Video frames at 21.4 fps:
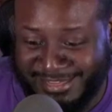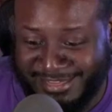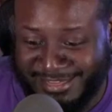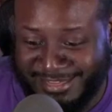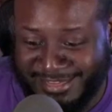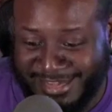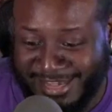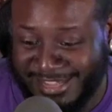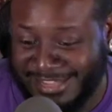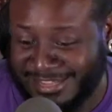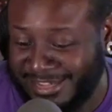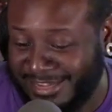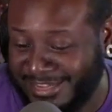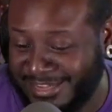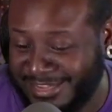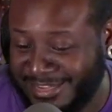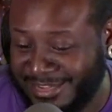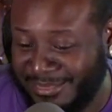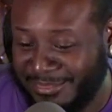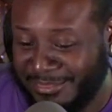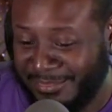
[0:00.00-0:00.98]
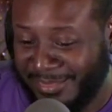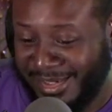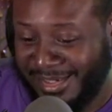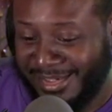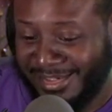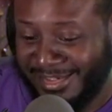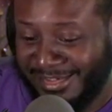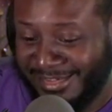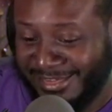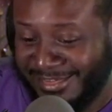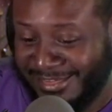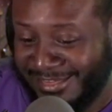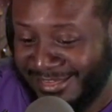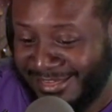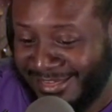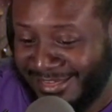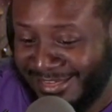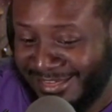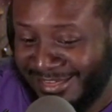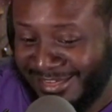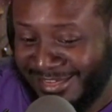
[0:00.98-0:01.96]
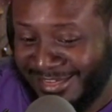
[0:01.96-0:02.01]
I saw this on Reddit.
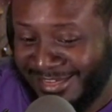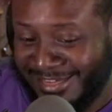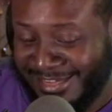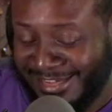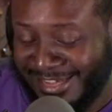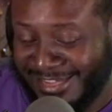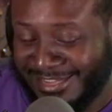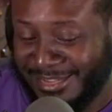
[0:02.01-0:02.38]
It's a